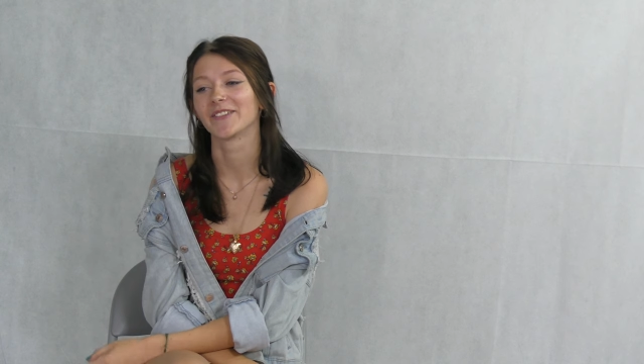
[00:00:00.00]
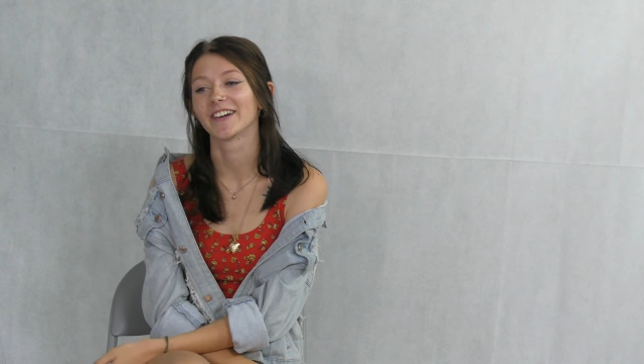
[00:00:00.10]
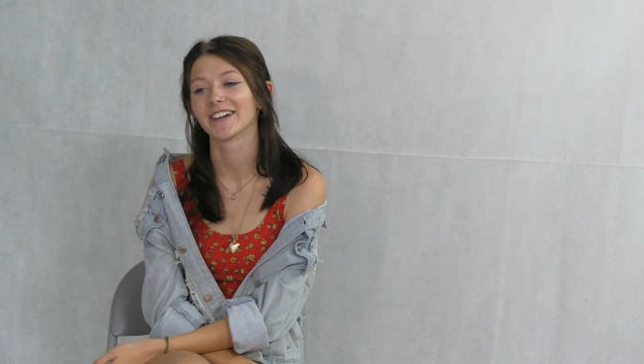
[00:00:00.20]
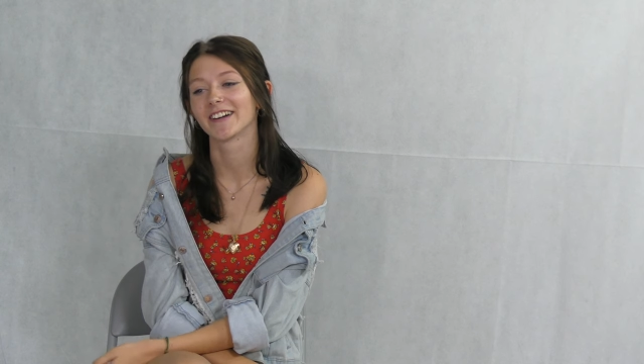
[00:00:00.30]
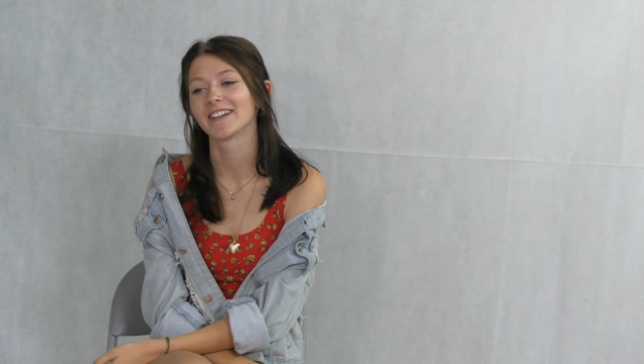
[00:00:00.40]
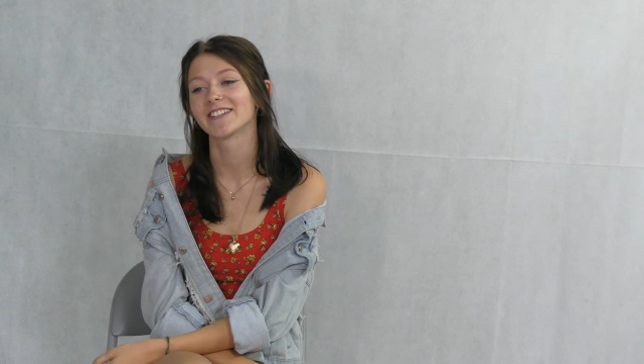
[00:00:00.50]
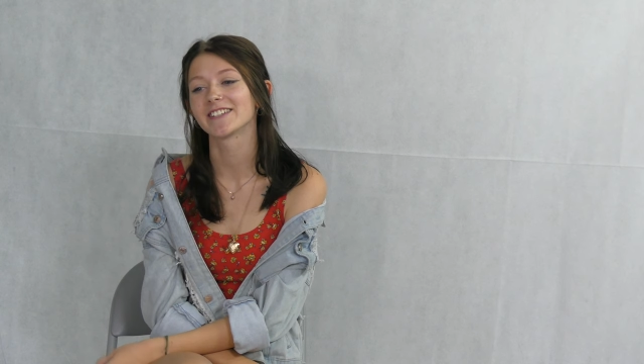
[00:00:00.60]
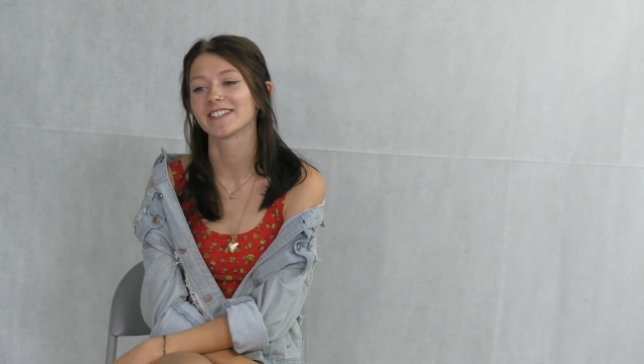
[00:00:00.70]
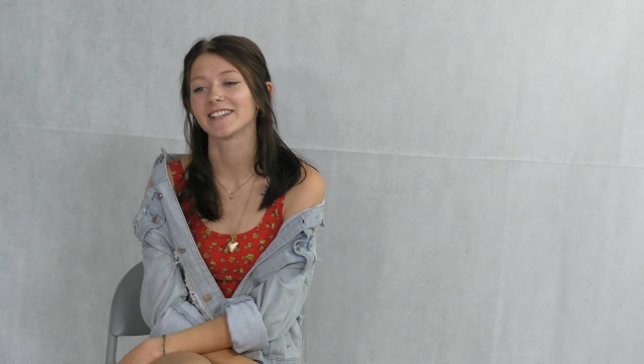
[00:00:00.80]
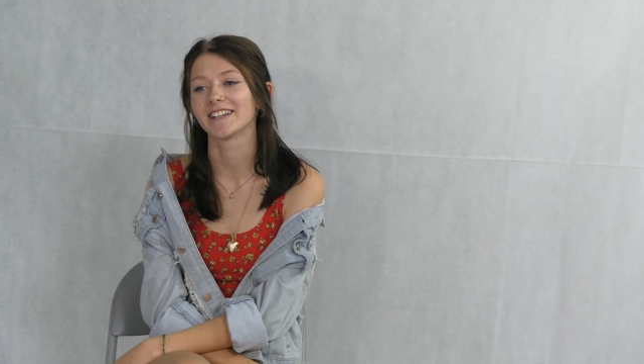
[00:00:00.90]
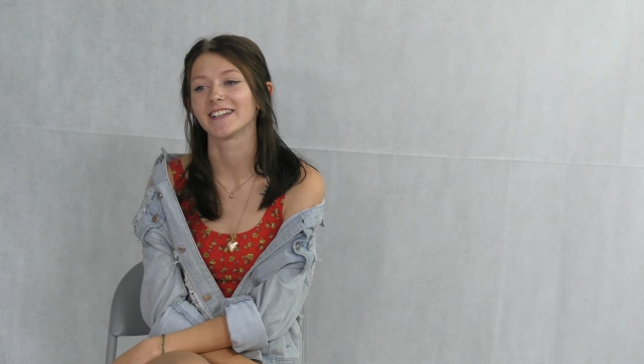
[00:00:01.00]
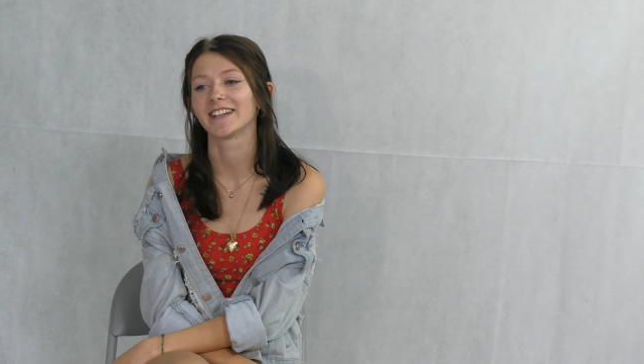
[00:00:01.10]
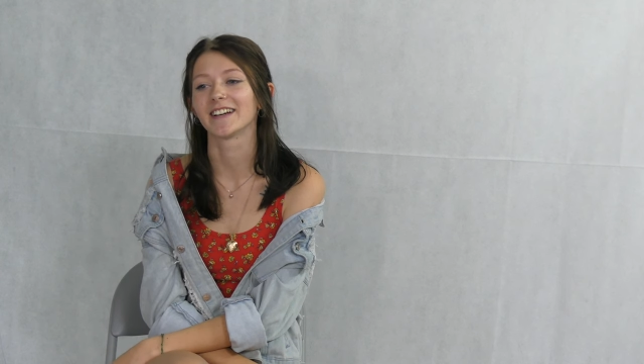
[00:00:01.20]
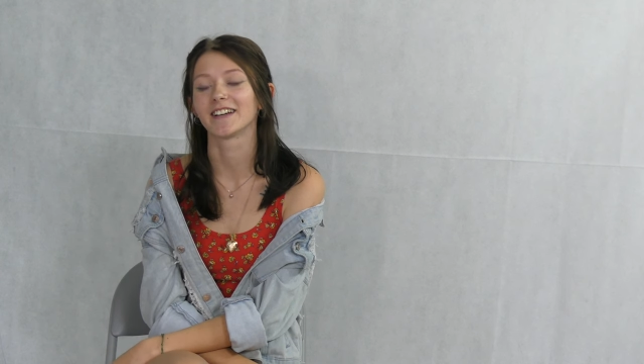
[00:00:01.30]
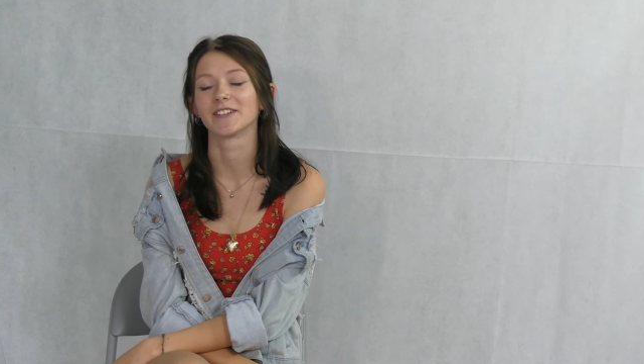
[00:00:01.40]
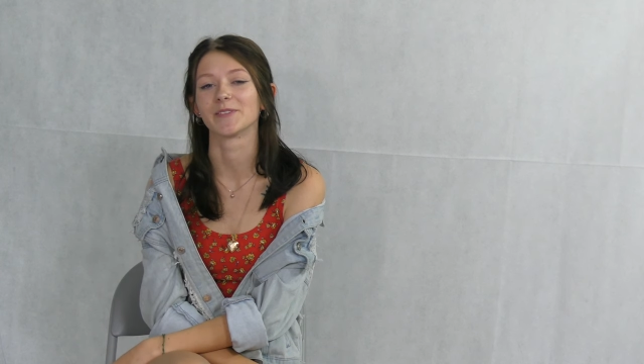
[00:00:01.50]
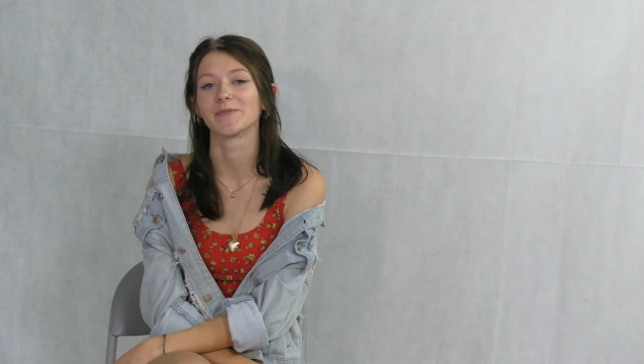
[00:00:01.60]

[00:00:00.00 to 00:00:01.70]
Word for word: worker. She um,